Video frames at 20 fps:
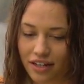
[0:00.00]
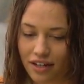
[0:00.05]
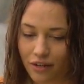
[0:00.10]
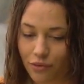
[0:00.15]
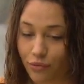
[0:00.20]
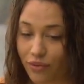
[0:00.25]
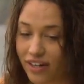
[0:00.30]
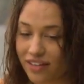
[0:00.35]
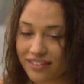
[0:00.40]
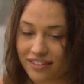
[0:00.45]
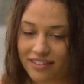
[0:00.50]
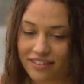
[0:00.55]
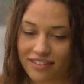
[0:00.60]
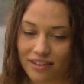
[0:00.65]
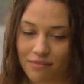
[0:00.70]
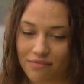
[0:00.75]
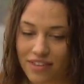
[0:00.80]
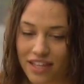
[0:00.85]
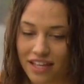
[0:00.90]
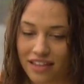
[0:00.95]
risk
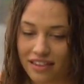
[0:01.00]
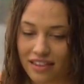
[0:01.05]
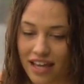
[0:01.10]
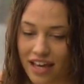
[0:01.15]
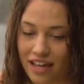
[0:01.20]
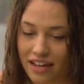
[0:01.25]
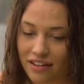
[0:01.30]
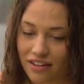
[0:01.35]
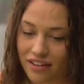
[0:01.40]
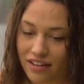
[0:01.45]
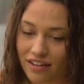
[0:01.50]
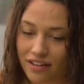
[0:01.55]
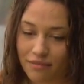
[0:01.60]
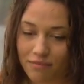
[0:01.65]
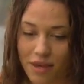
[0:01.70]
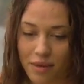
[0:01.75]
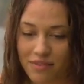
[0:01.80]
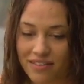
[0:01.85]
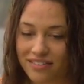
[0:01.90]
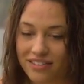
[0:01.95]
something that
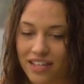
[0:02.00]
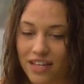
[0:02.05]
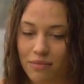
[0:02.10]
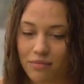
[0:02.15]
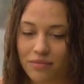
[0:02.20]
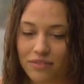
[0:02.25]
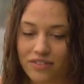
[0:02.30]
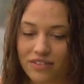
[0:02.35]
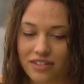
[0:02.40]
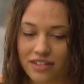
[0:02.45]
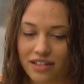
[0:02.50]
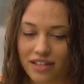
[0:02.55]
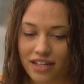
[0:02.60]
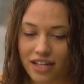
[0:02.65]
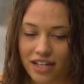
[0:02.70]
maybe seems